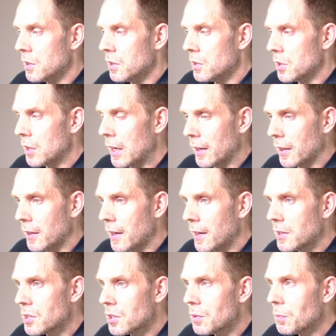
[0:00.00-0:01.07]
Select
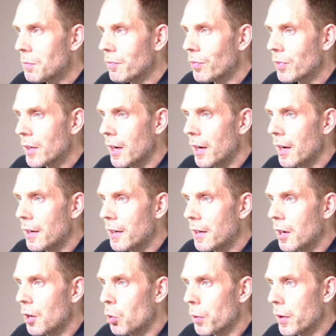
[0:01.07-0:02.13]
next, and
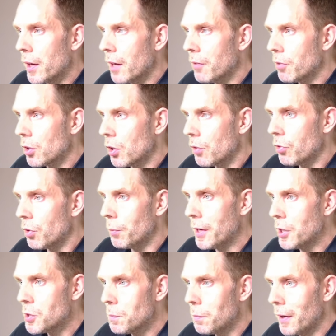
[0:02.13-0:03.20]
now we have a
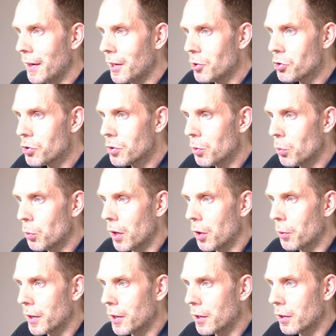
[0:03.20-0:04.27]
confirmation page where
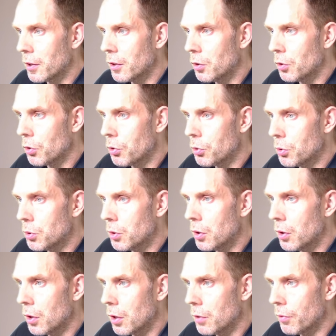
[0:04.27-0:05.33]
we can go through
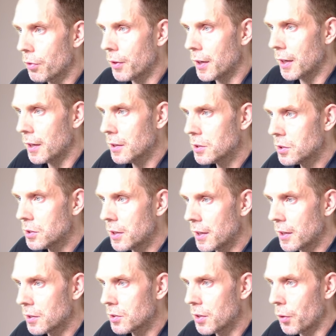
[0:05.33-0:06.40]
all of the
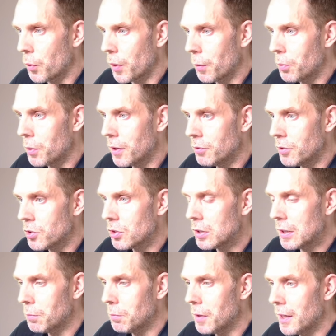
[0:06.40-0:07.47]
settings that we
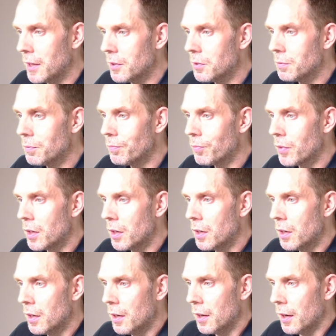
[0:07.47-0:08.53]
previously made
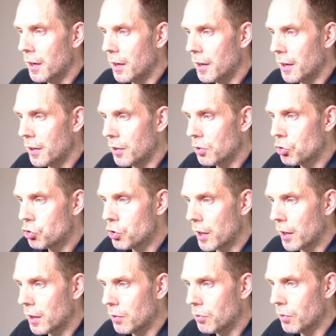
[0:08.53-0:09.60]
and
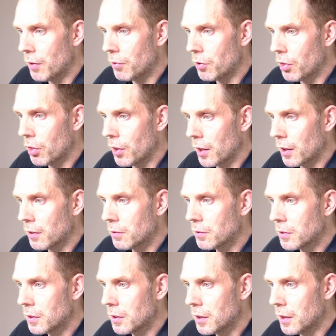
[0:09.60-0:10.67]
check if everything
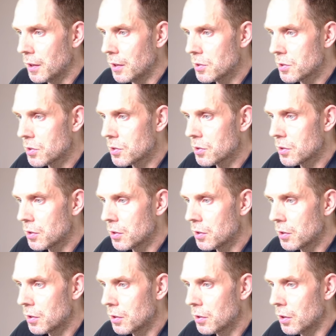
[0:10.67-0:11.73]
is
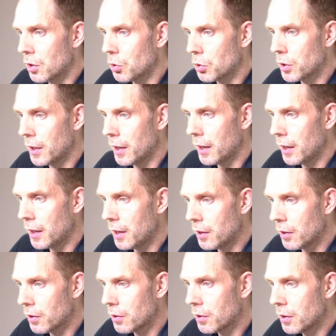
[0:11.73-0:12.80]
okay
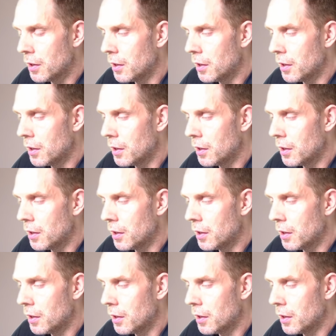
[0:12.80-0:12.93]
here.